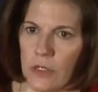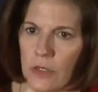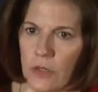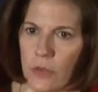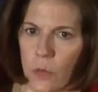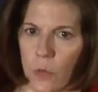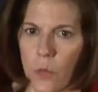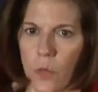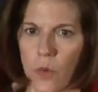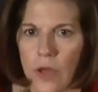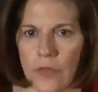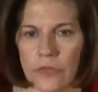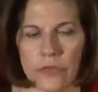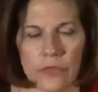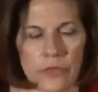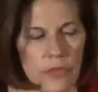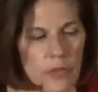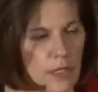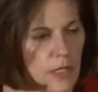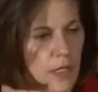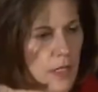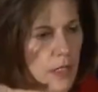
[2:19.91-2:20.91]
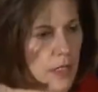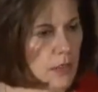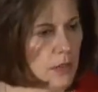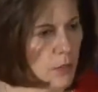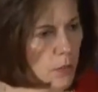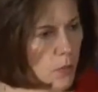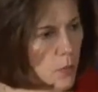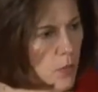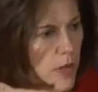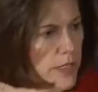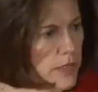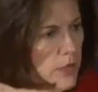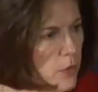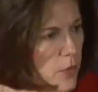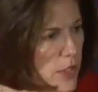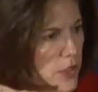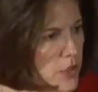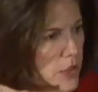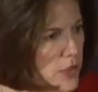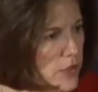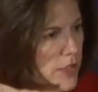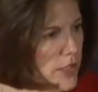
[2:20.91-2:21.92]
the one
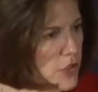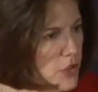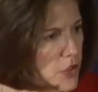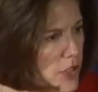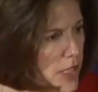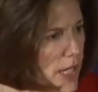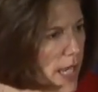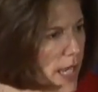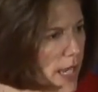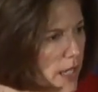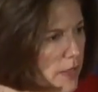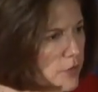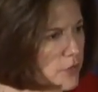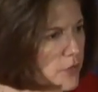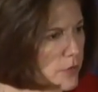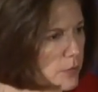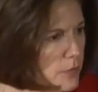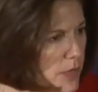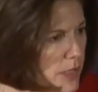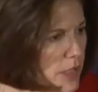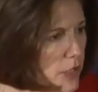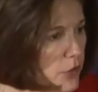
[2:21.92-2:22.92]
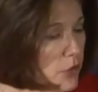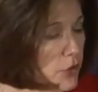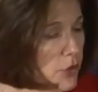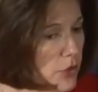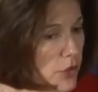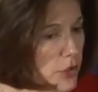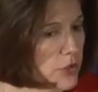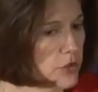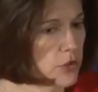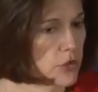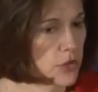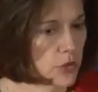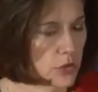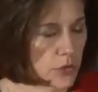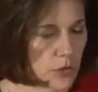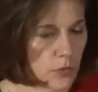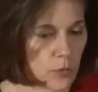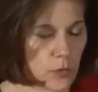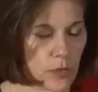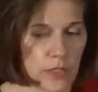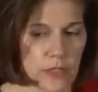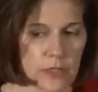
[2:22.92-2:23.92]
question that she had for me and her
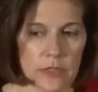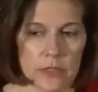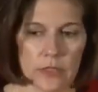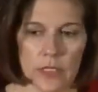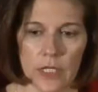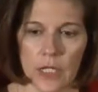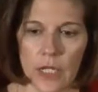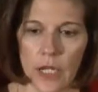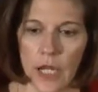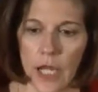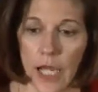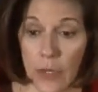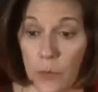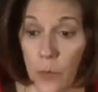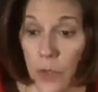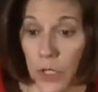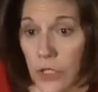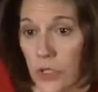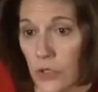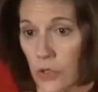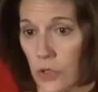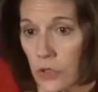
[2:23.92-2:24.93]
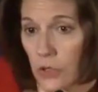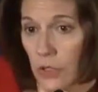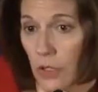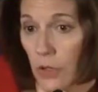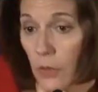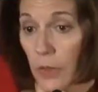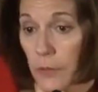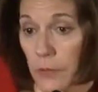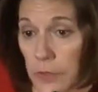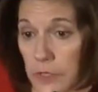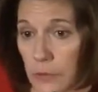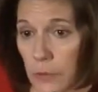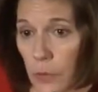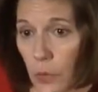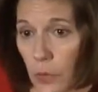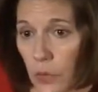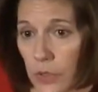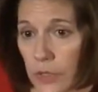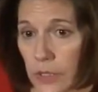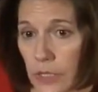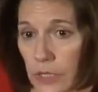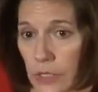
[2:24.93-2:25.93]
concern was, "I want you to know I was
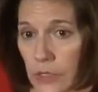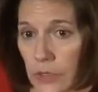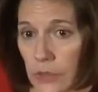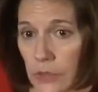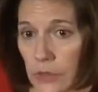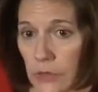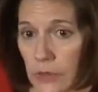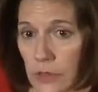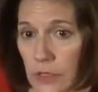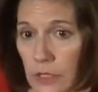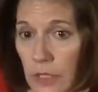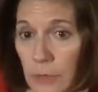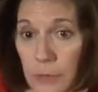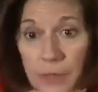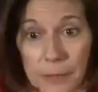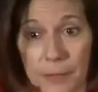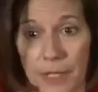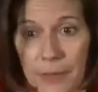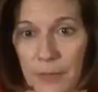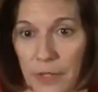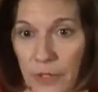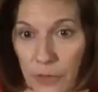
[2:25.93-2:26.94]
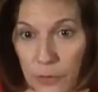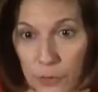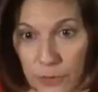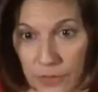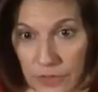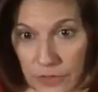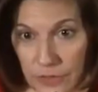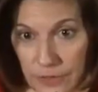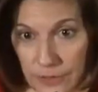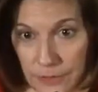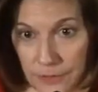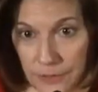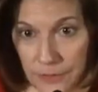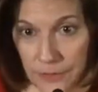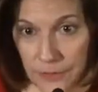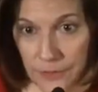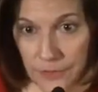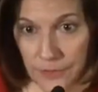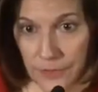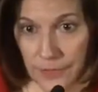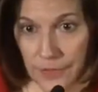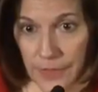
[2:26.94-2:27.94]
born here, but my mother wasn't.
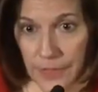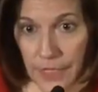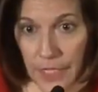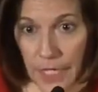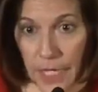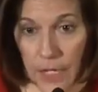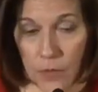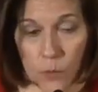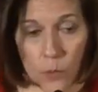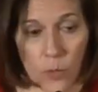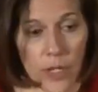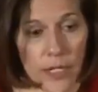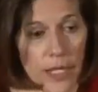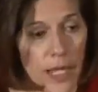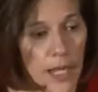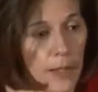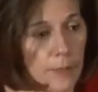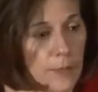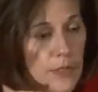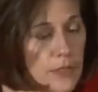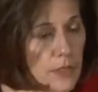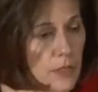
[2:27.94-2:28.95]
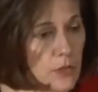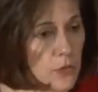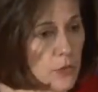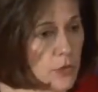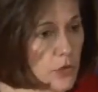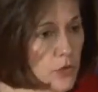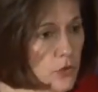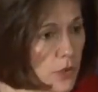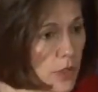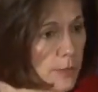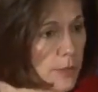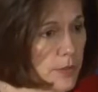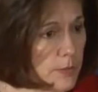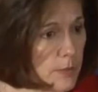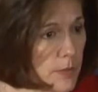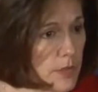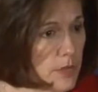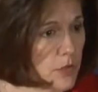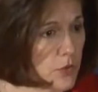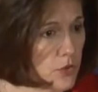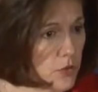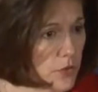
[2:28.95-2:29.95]
And what happens under a Trump
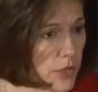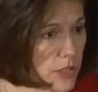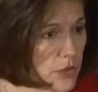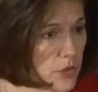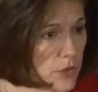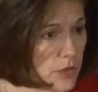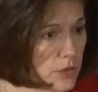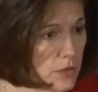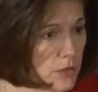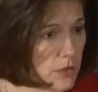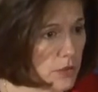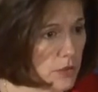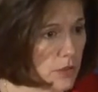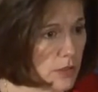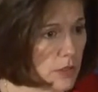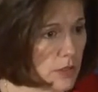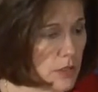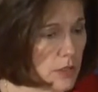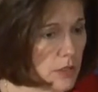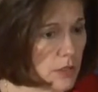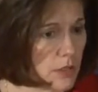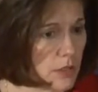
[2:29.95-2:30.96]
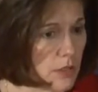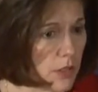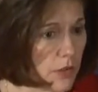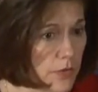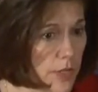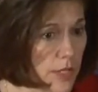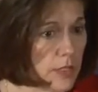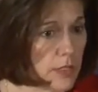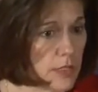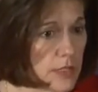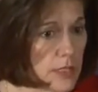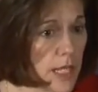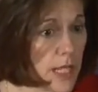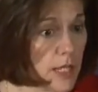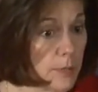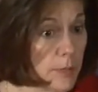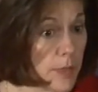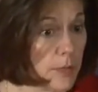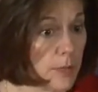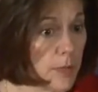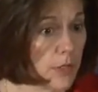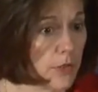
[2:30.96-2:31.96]
administration? Are they going to
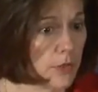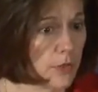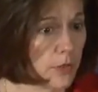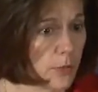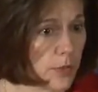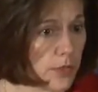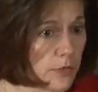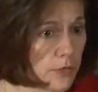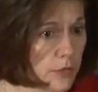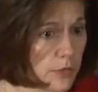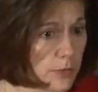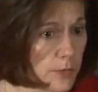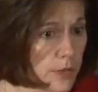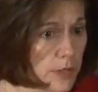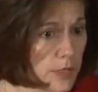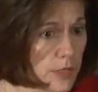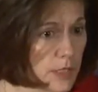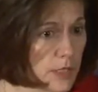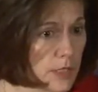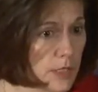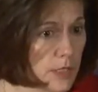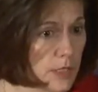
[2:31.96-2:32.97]
take my mother away from me?"